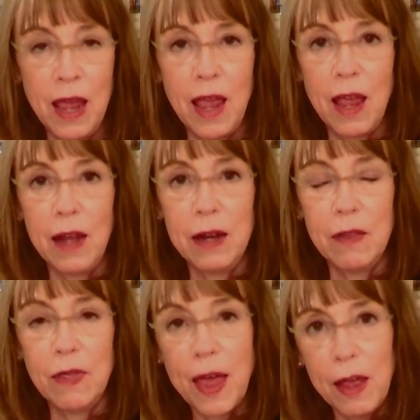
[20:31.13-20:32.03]
And
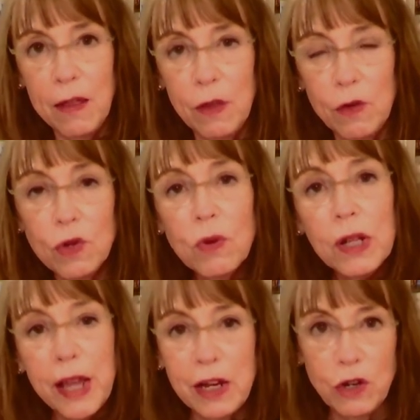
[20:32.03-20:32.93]
that those
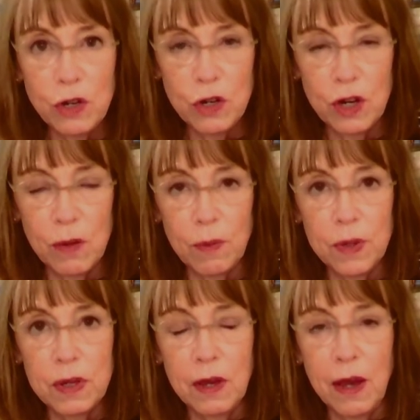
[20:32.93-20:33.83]
relationships
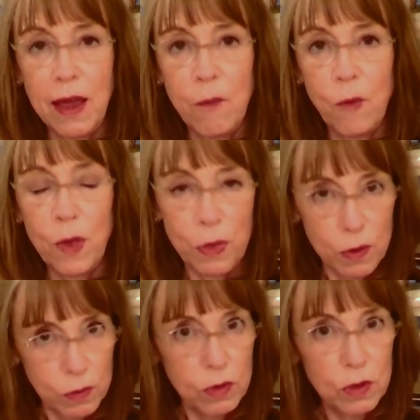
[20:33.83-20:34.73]
eh, with
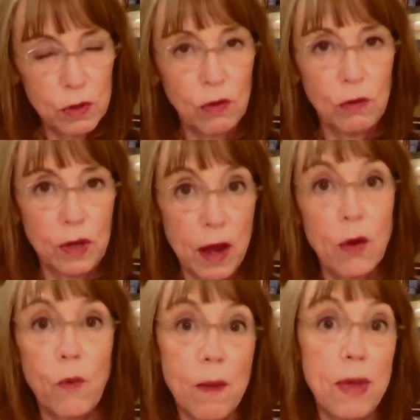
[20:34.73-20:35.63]
those
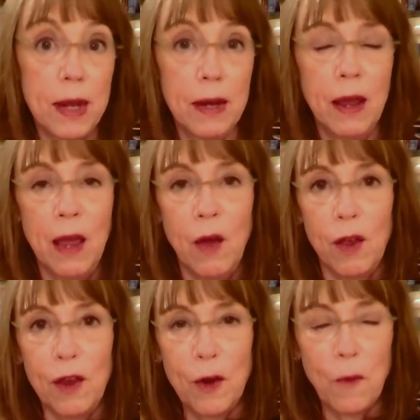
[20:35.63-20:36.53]
young women
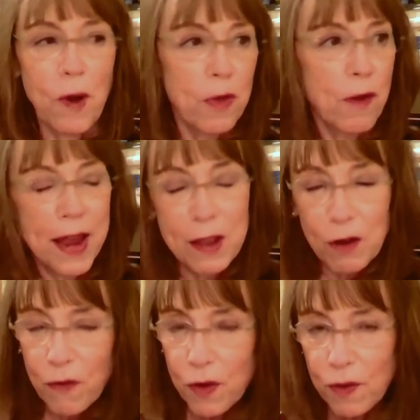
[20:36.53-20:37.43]
you know, whether I
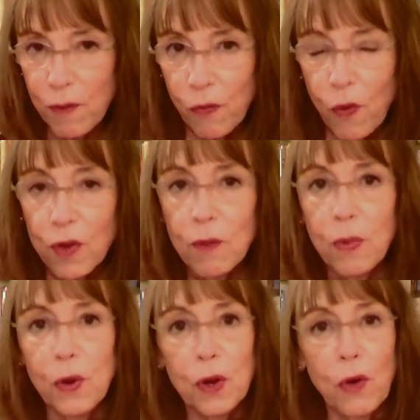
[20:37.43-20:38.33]
interviewed them for the
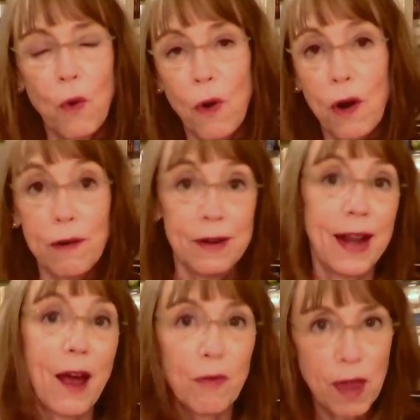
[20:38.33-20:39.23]
book or
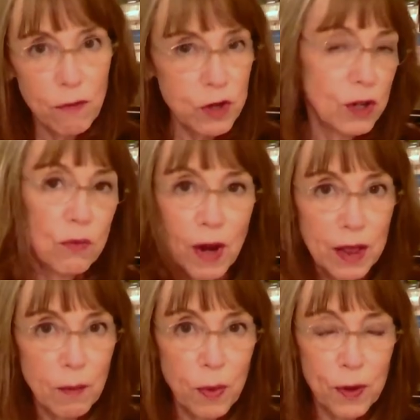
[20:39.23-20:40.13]
now they've just
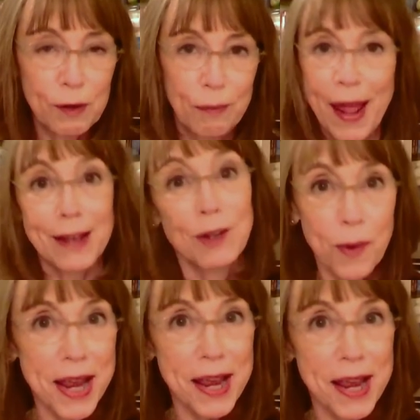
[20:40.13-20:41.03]
read the book last
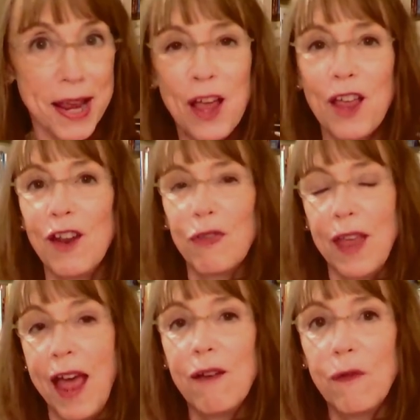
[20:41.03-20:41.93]
week, you know,
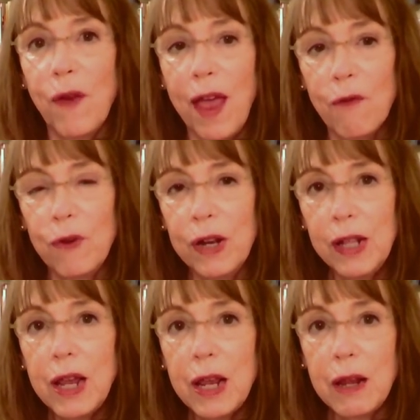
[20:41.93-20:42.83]
have have
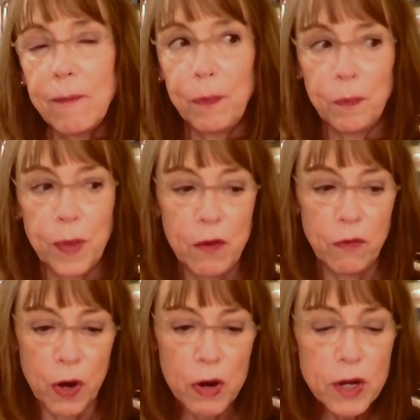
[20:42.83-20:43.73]
really been
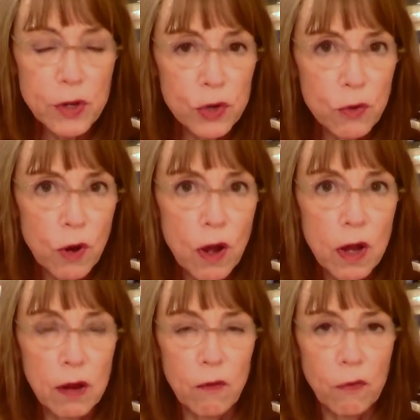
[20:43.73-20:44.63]
very strong
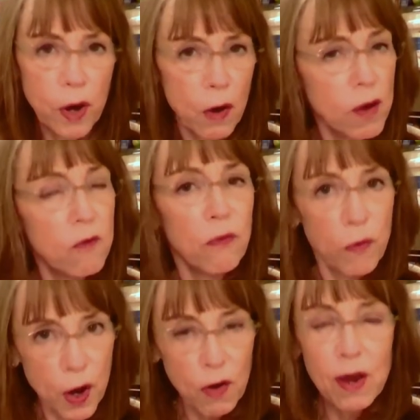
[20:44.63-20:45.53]
and very
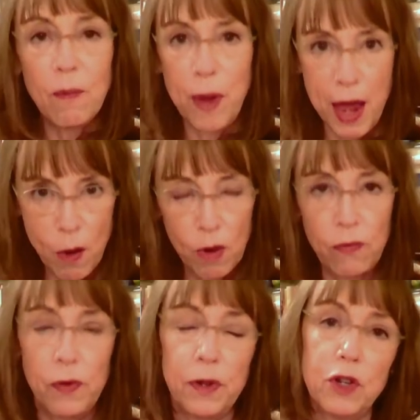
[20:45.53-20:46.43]
very powerful.